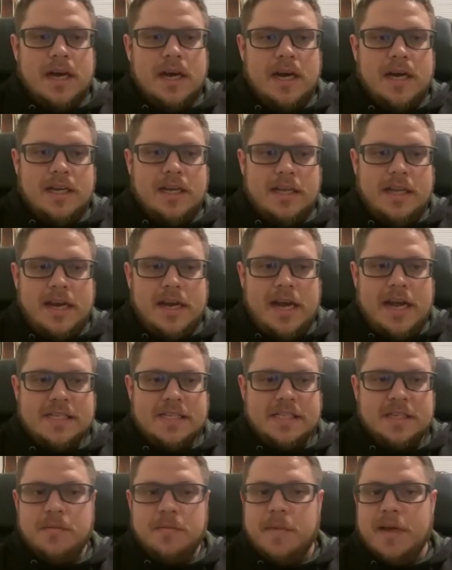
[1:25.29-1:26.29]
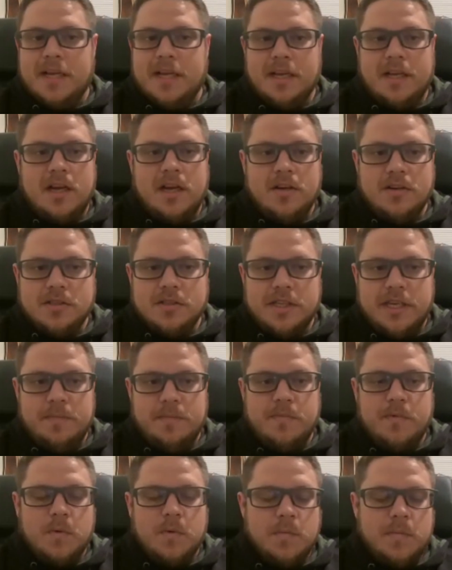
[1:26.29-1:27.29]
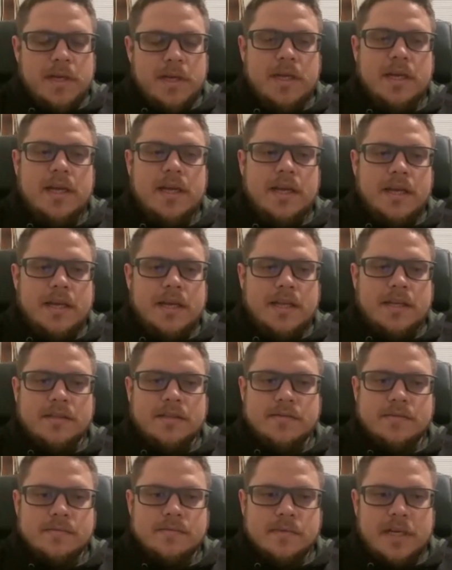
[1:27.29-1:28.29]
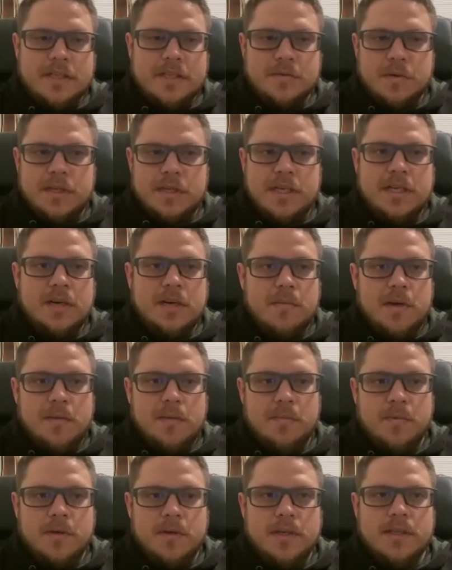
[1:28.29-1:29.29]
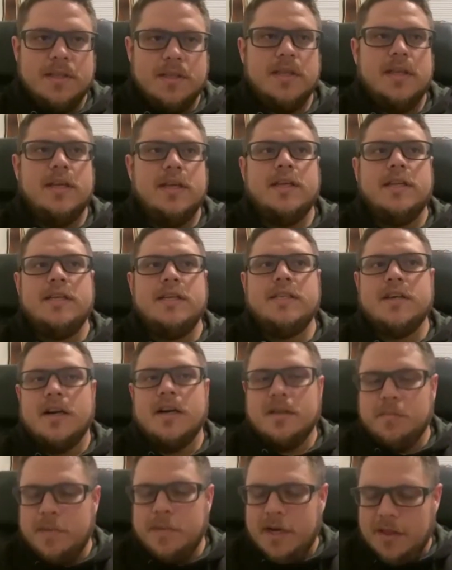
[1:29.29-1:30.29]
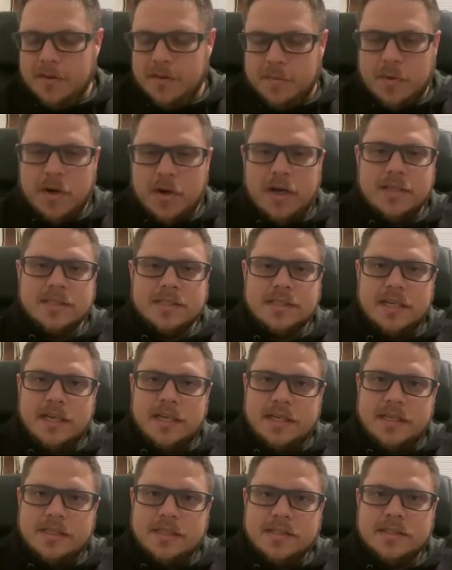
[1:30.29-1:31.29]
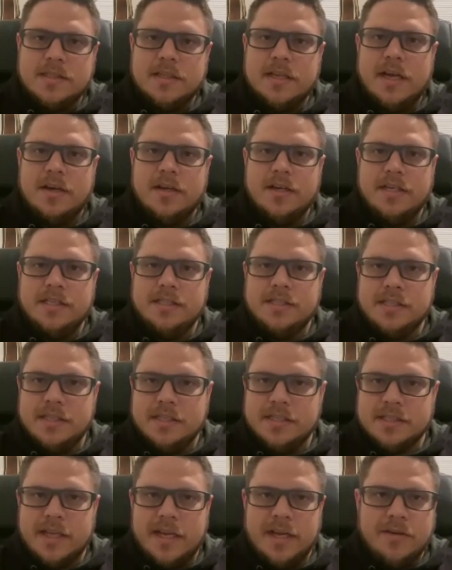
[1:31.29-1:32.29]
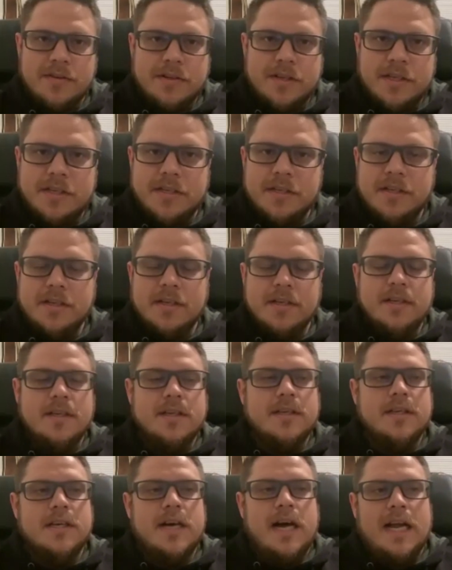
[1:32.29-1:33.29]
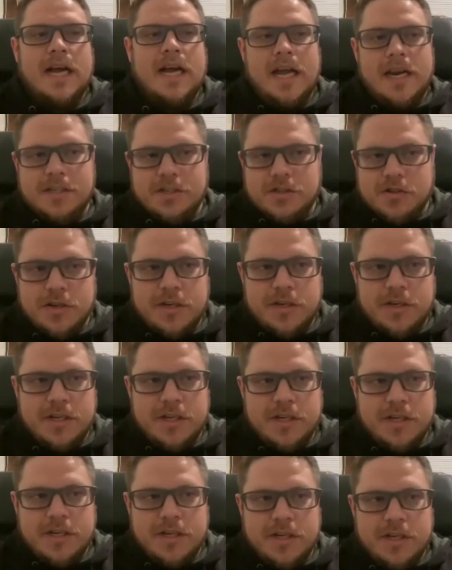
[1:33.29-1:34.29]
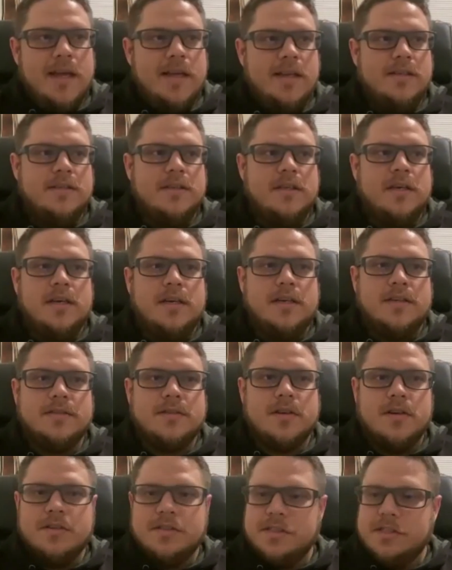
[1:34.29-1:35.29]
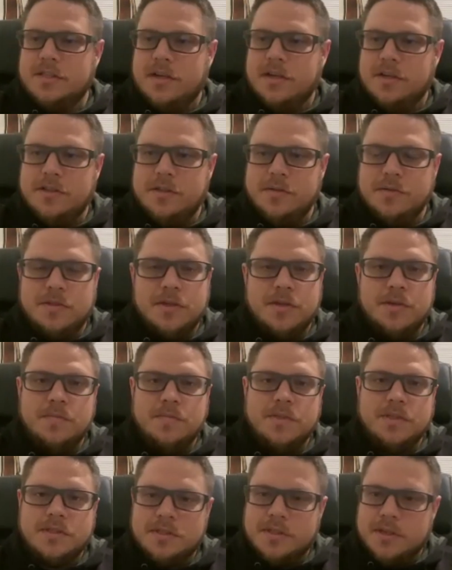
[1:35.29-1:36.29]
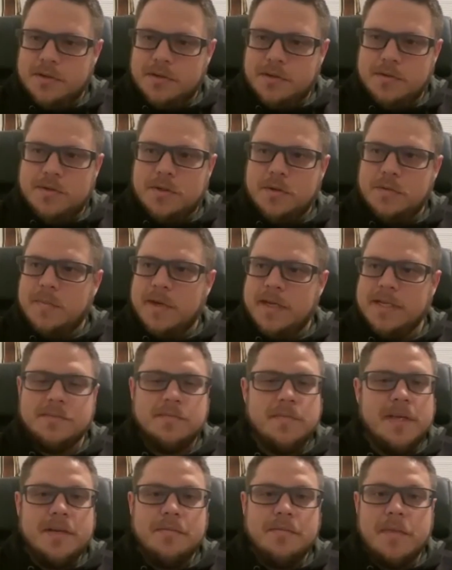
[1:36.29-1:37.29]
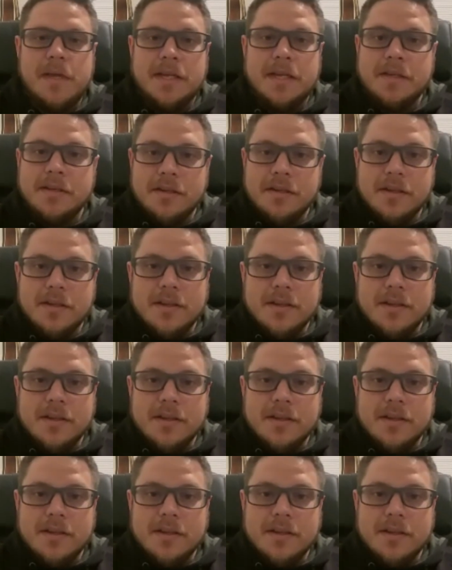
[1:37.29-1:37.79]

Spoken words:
And I asked him to make a color scheme for me, and that's what he come up with. And he talked about the process and how easy it sounded. I got intrigued by it. Searched it on YouTube because YouTube makes men.